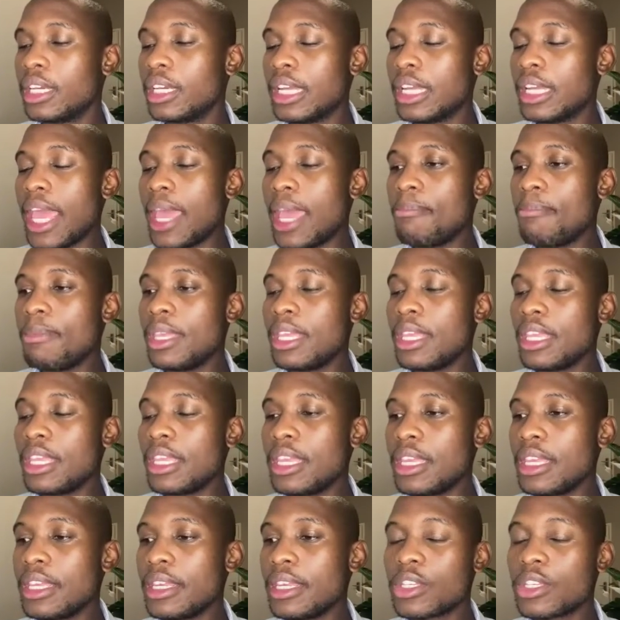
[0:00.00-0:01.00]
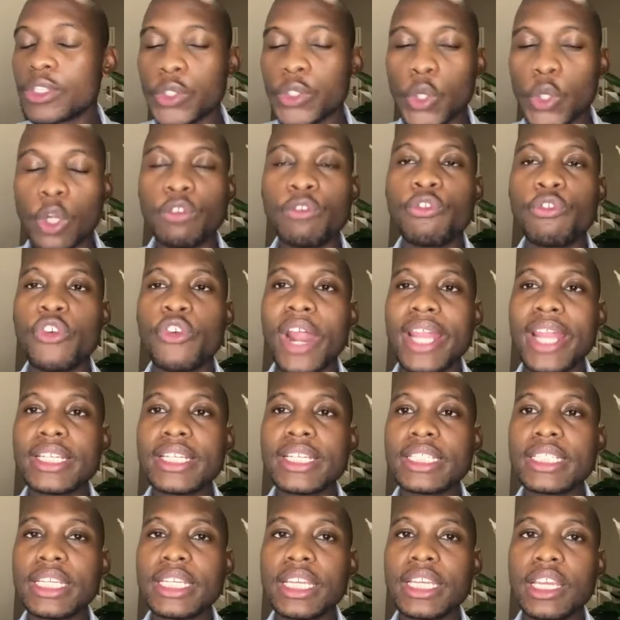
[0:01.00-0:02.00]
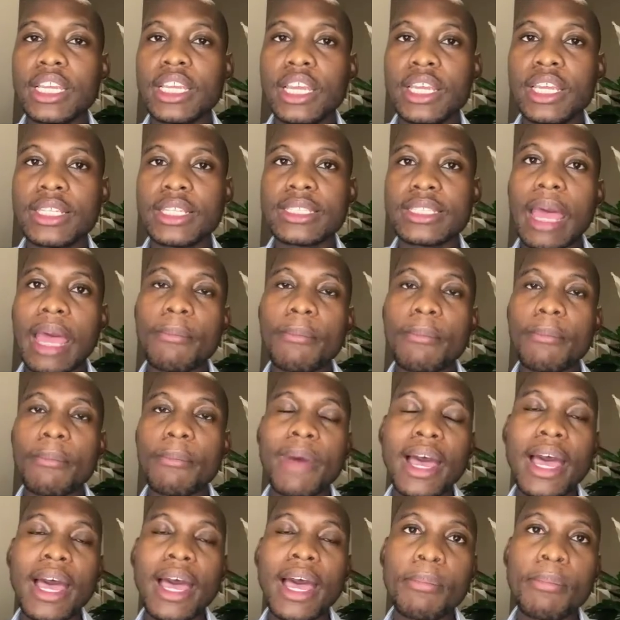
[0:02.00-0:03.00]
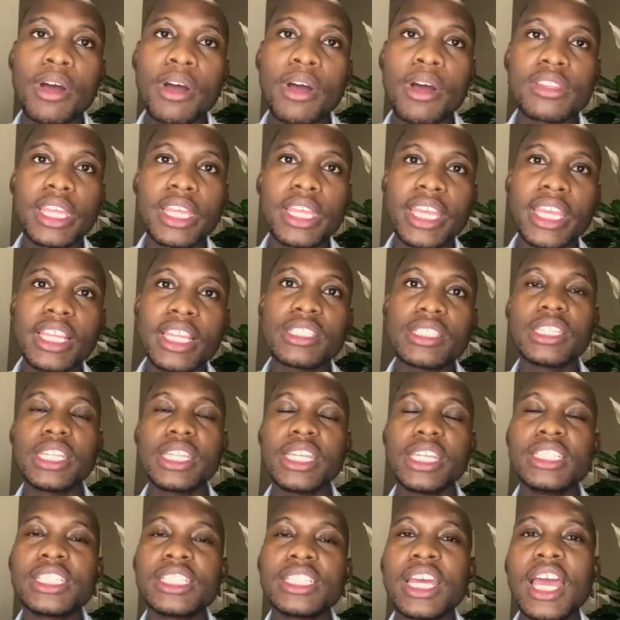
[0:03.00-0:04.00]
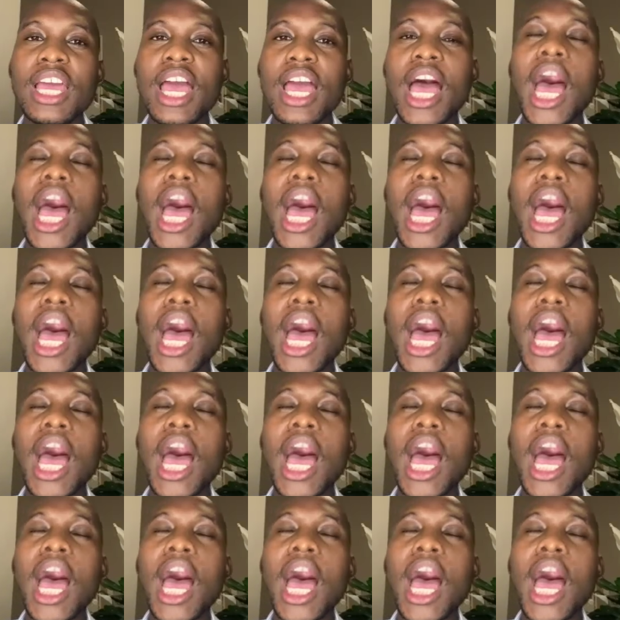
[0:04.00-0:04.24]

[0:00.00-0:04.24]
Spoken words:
Amy confronting Zama about the incident.